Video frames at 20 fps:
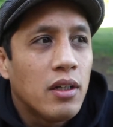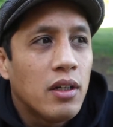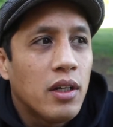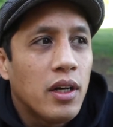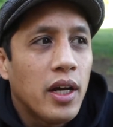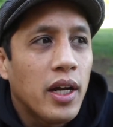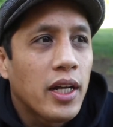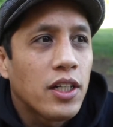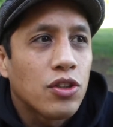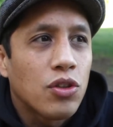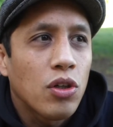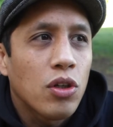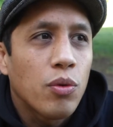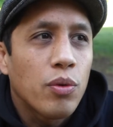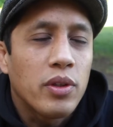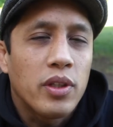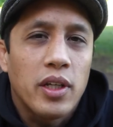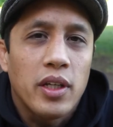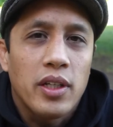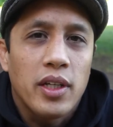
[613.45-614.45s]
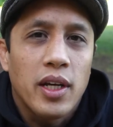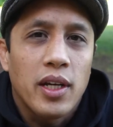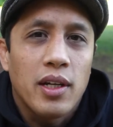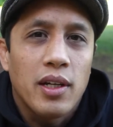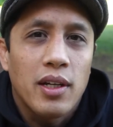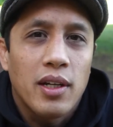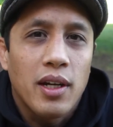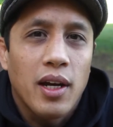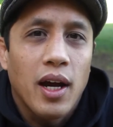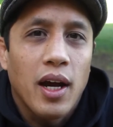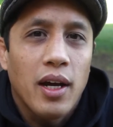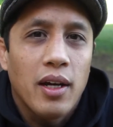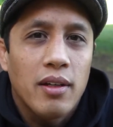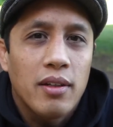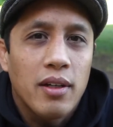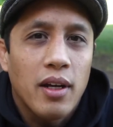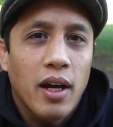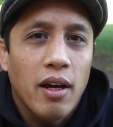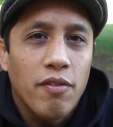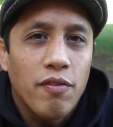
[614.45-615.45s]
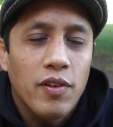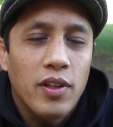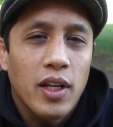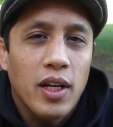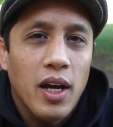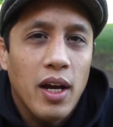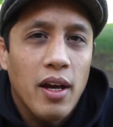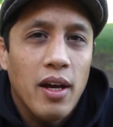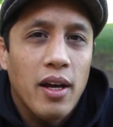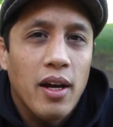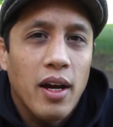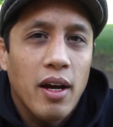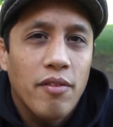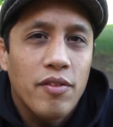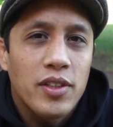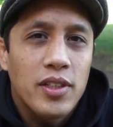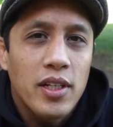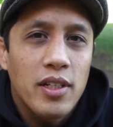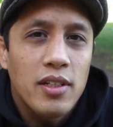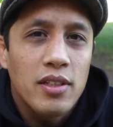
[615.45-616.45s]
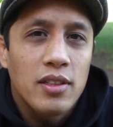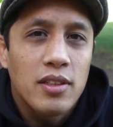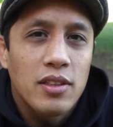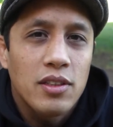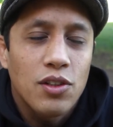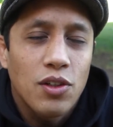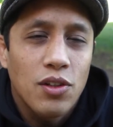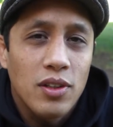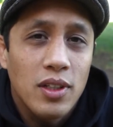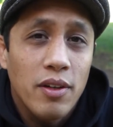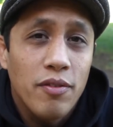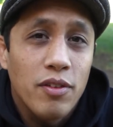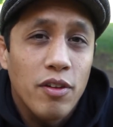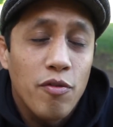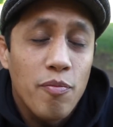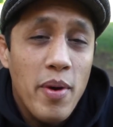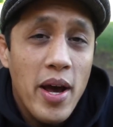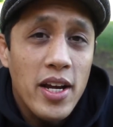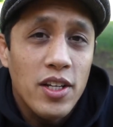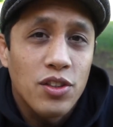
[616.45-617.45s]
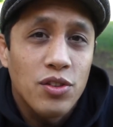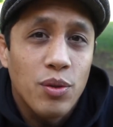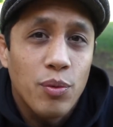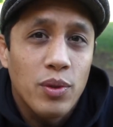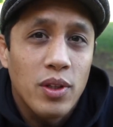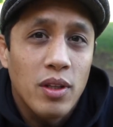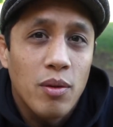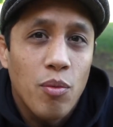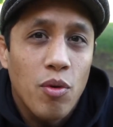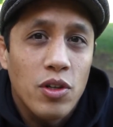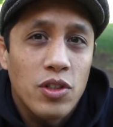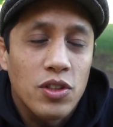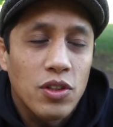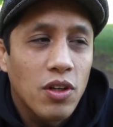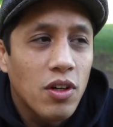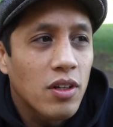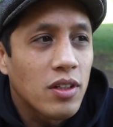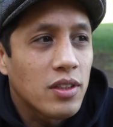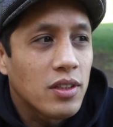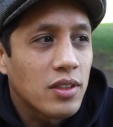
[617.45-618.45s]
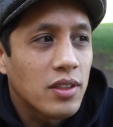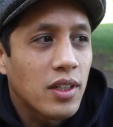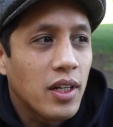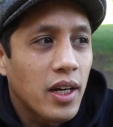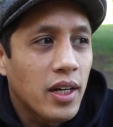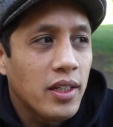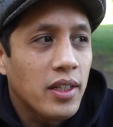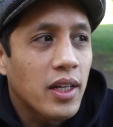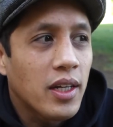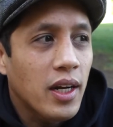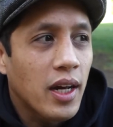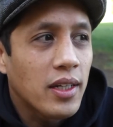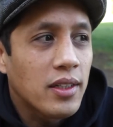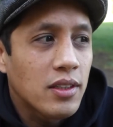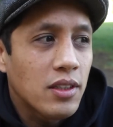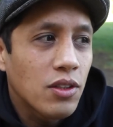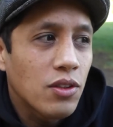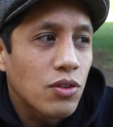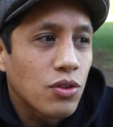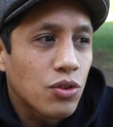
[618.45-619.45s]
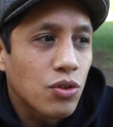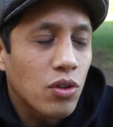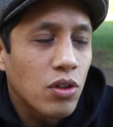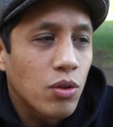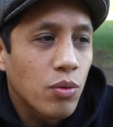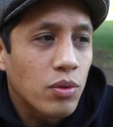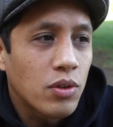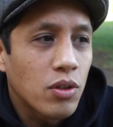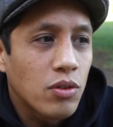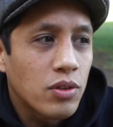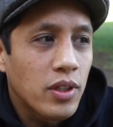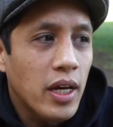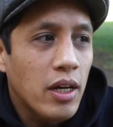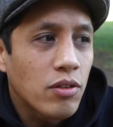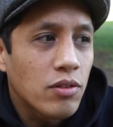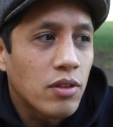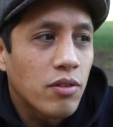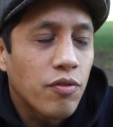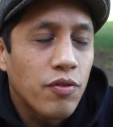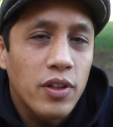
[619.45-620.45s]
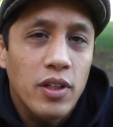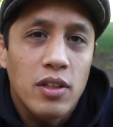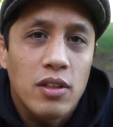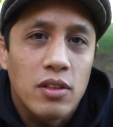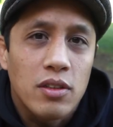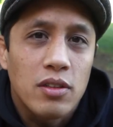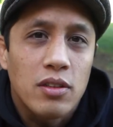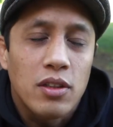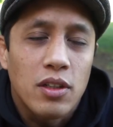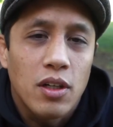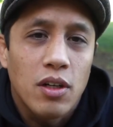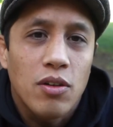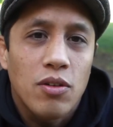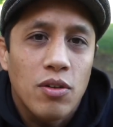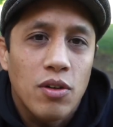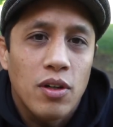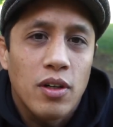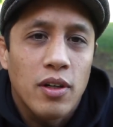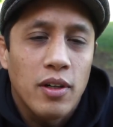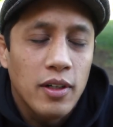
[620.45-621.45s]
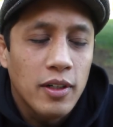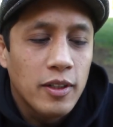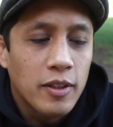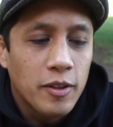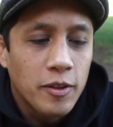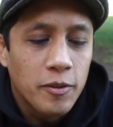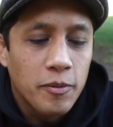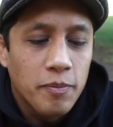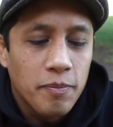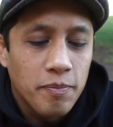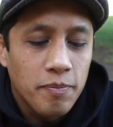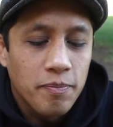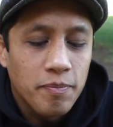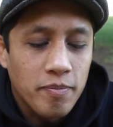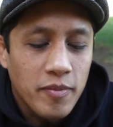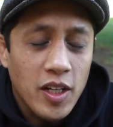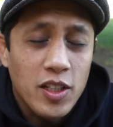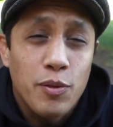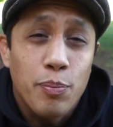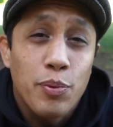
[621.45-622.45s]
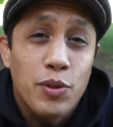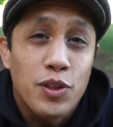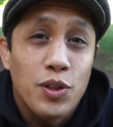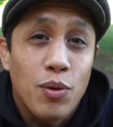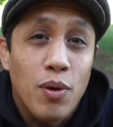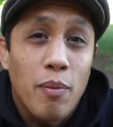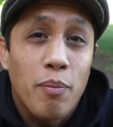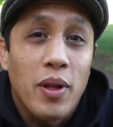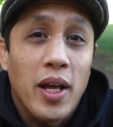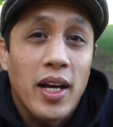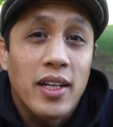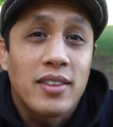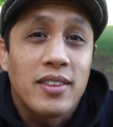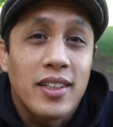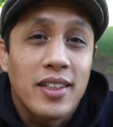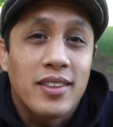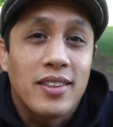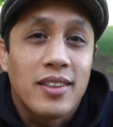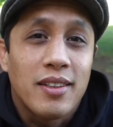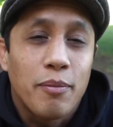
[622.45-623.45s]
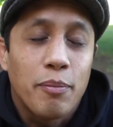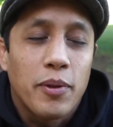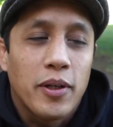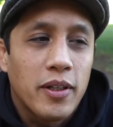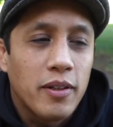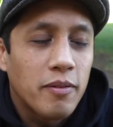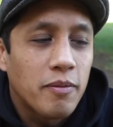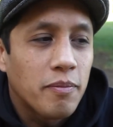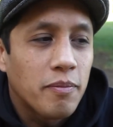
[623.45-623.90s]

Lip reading: And I struggle with it, yet I feel like I've attained a certain level of mastery within the martial arts, and yet I still struggle with those doubts and fears, or not to put you on blast, Jason, but